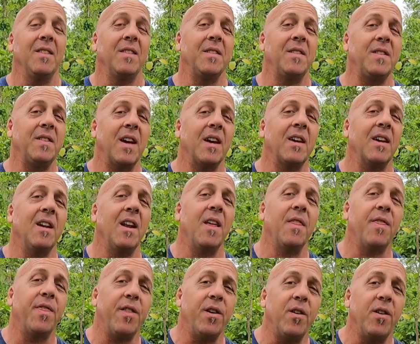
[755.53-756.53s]
The second
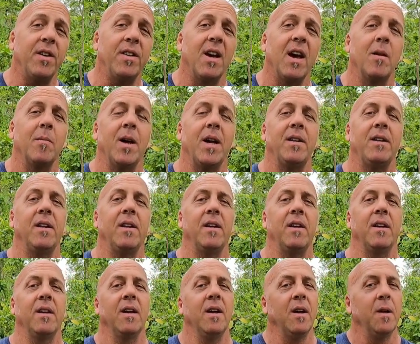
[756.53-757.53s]
and third time I did
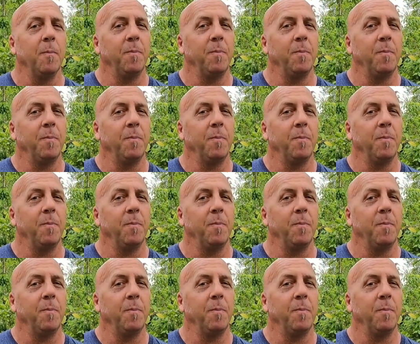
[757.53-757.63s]
it,